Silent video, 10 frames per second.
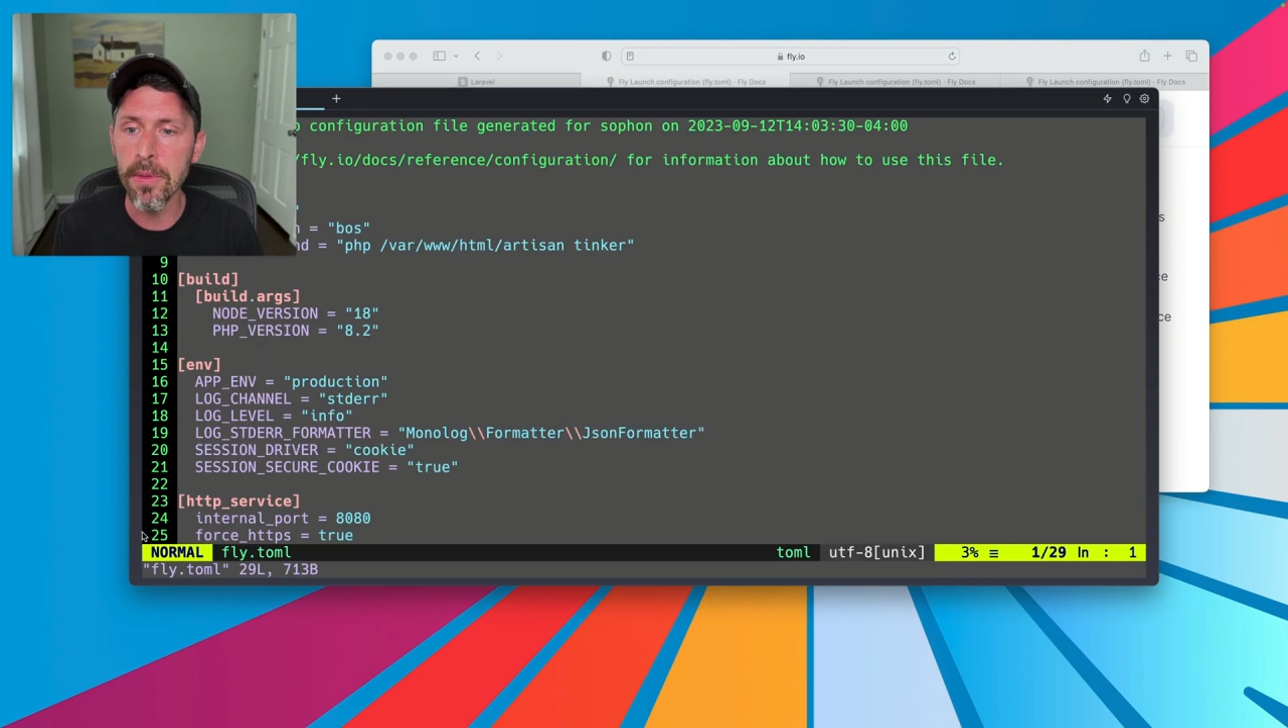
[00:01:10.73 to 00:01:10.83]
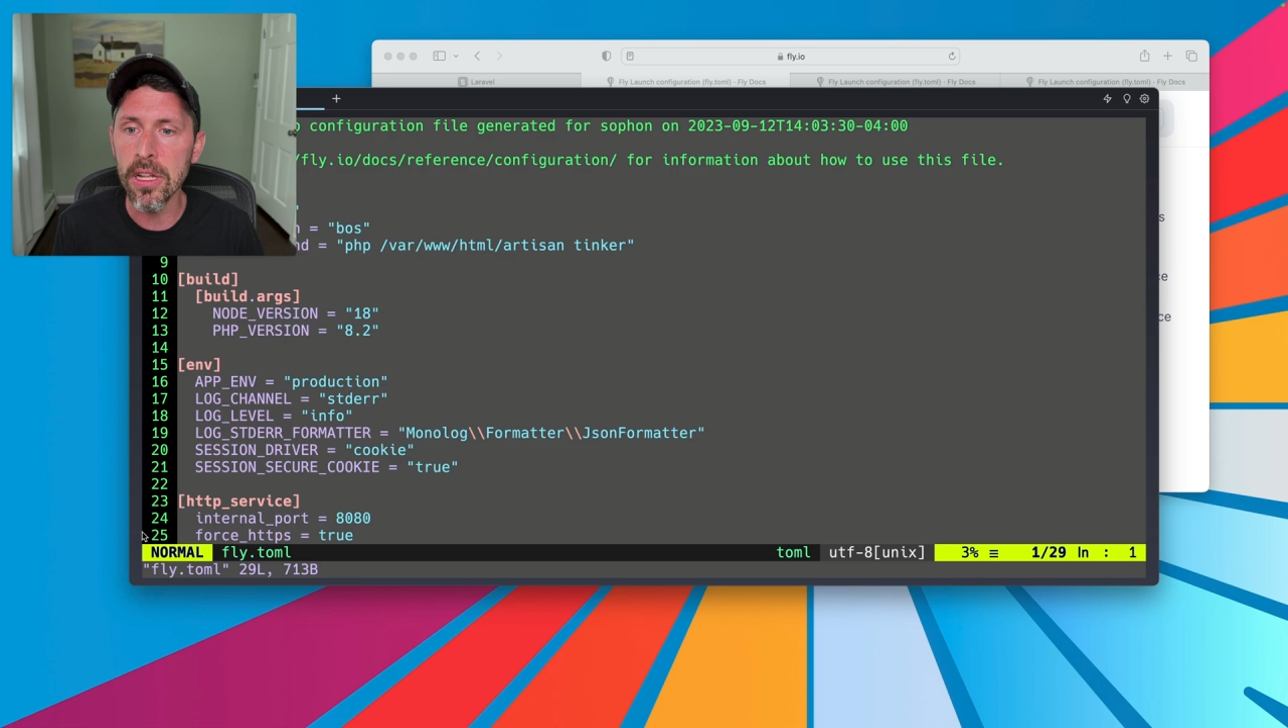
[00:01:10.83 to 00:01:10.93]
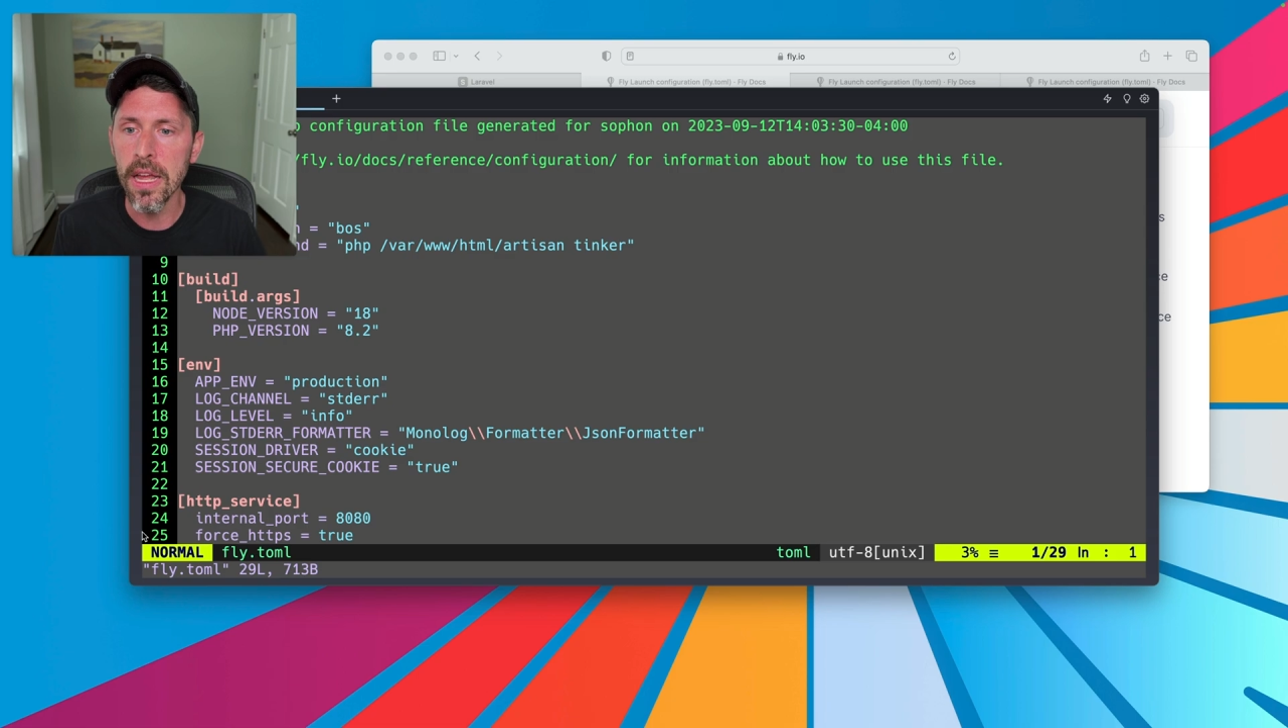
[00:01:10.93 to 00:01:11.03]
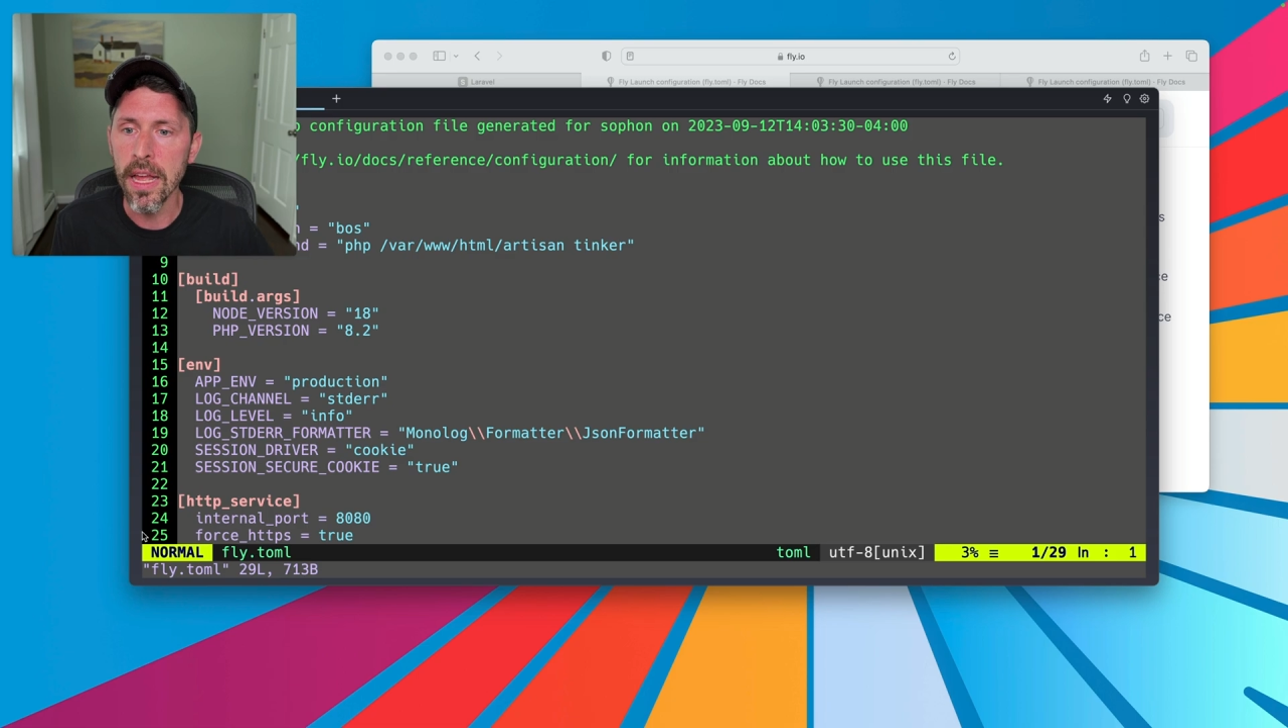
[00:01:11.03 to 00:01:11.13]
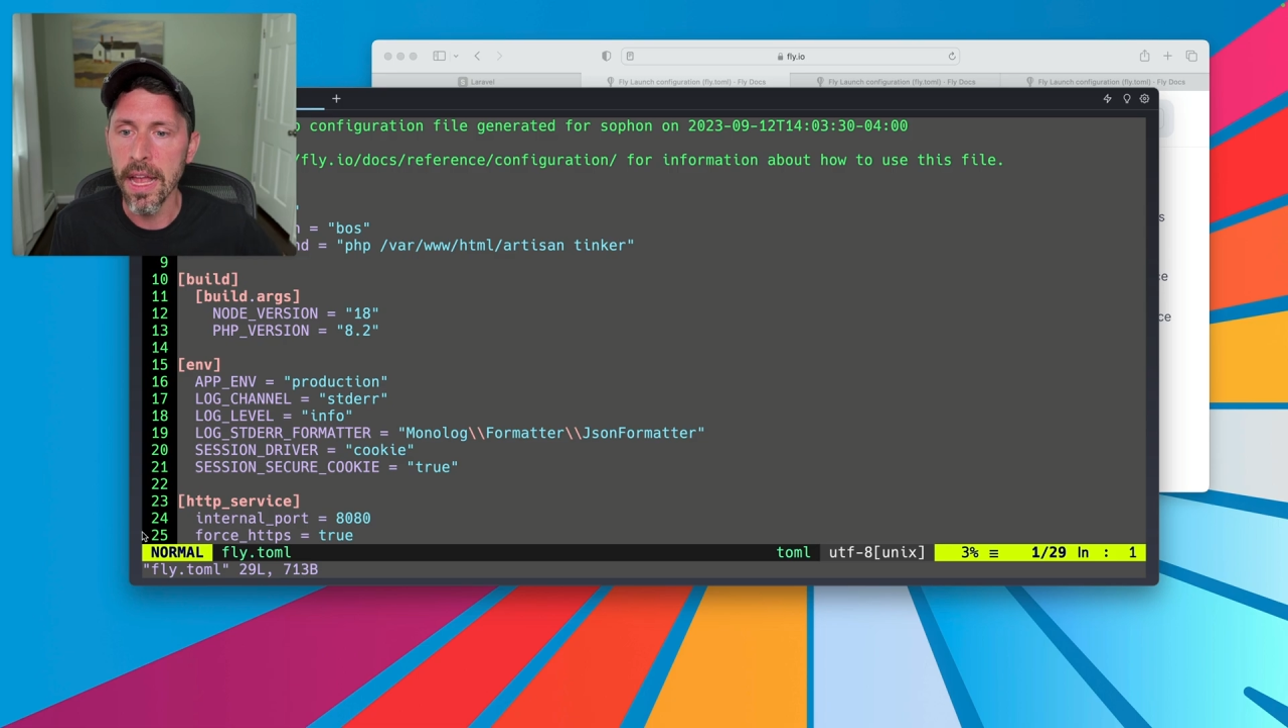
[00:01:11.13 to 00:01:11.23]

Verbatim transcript: toml,